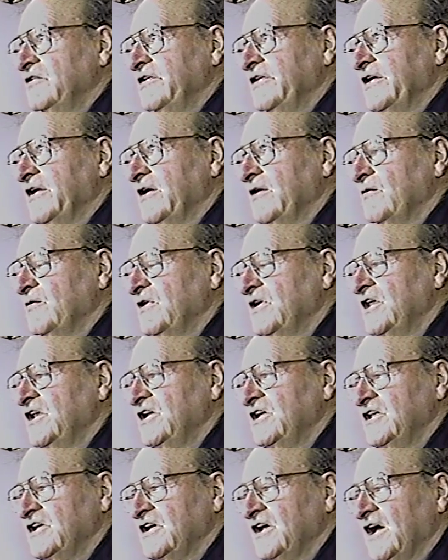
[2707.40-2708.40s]
yeah, when
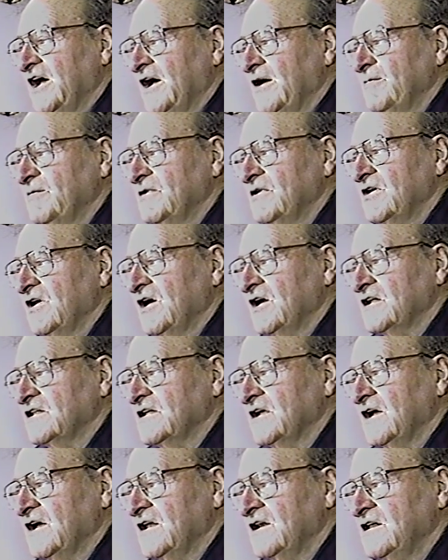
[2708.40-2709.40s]
anything happened like
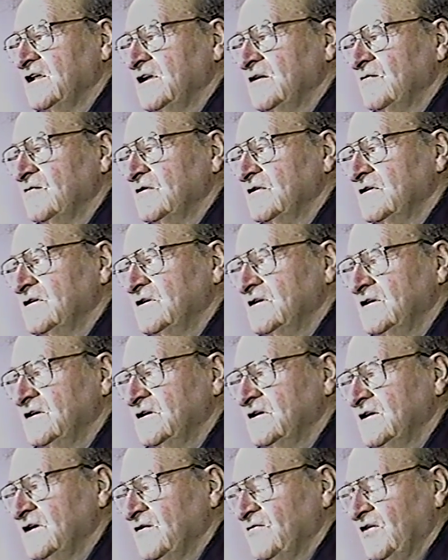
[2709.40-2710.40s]
that, he would,
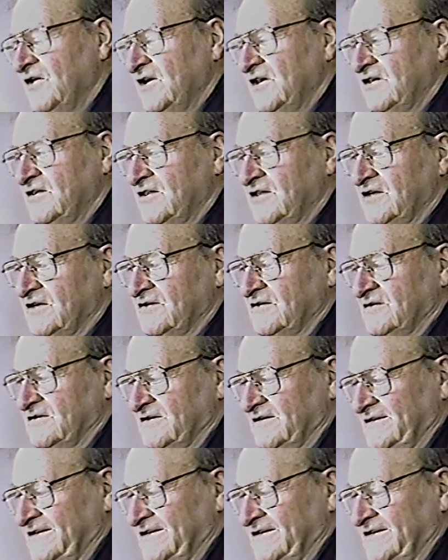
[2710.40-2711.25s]
if anything,